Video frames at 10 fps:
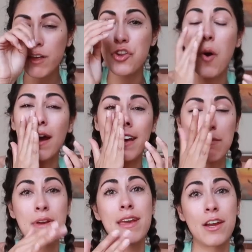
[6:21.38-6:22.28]
you know, I
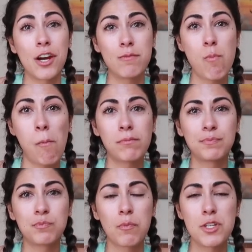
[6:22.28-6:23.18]
came here
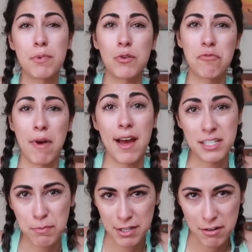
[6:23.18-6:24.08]
to be with my
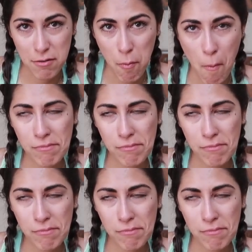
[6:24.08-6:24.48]
husband.